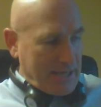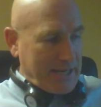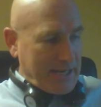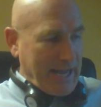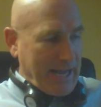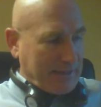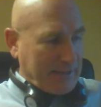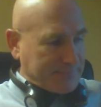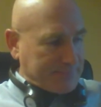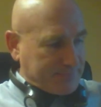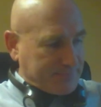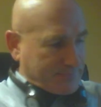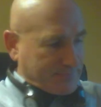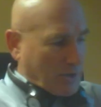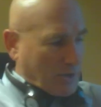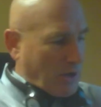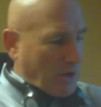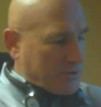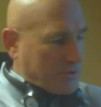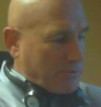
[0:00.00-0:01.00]
Now,
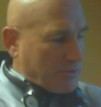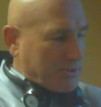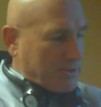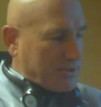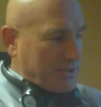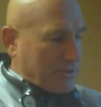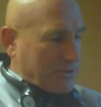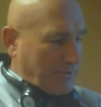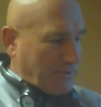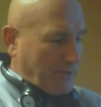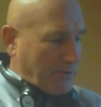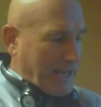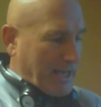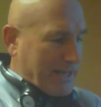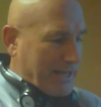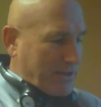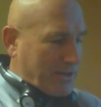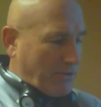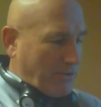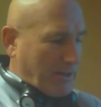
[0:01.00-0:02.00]
also in the silver
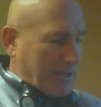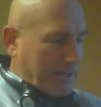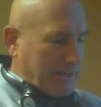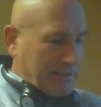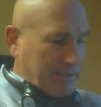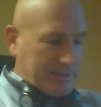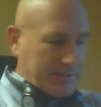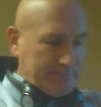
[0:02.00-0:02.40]
category,